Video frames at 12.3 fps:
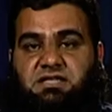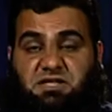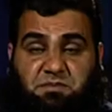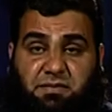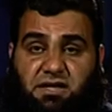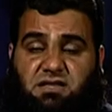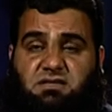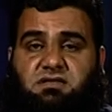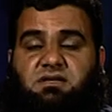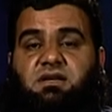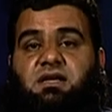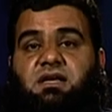It
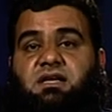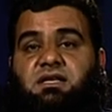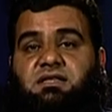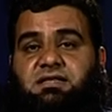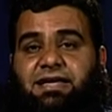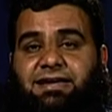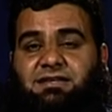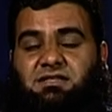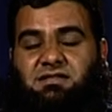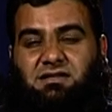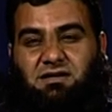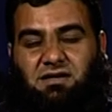means
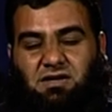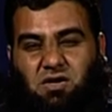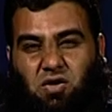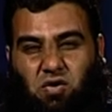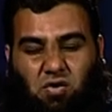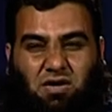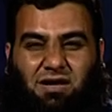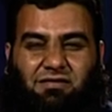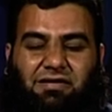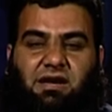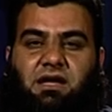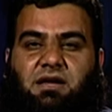that local
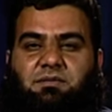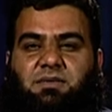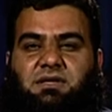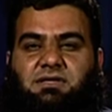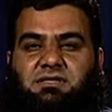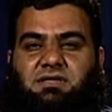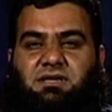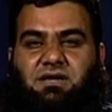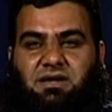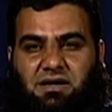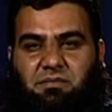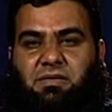variables
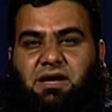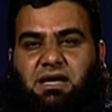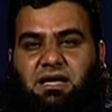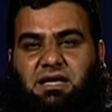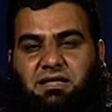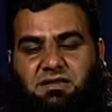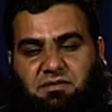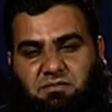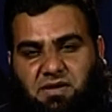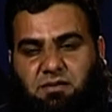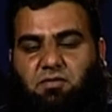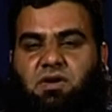remain in the
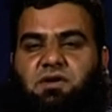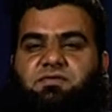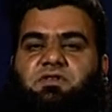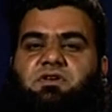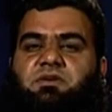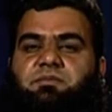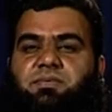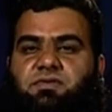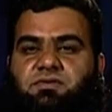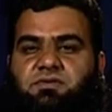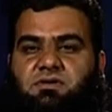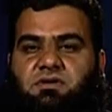memory of the
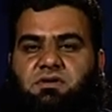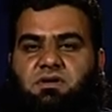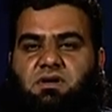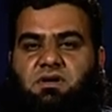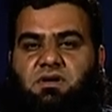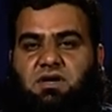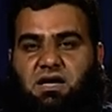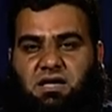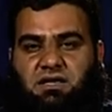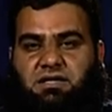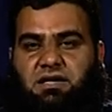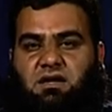computer
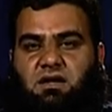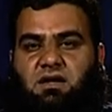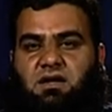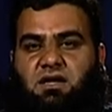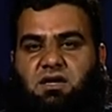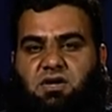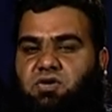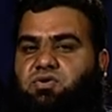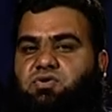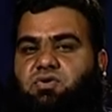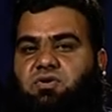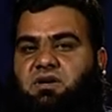until
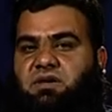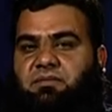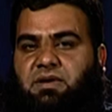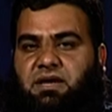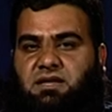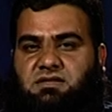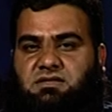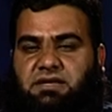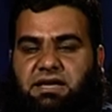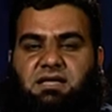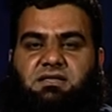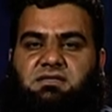control remains
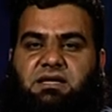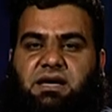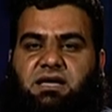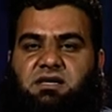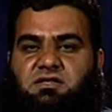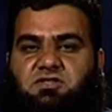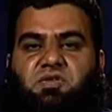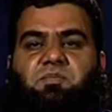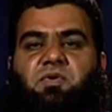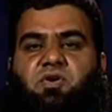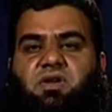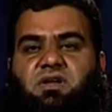inside the
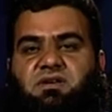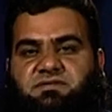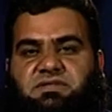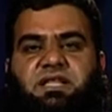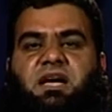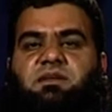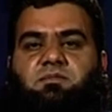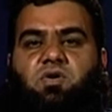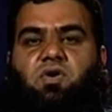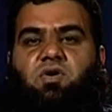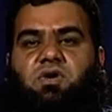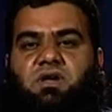body of that
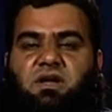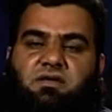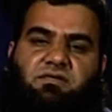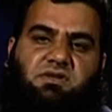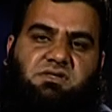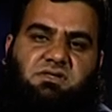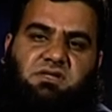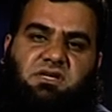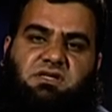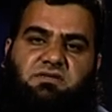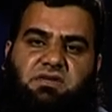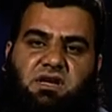block in which
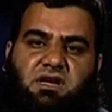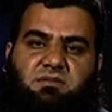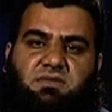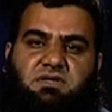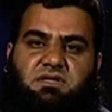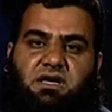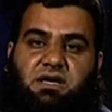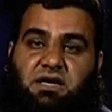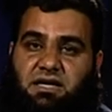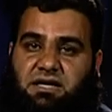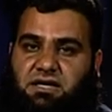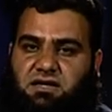these variables are
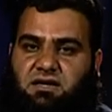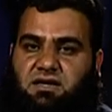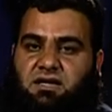declared.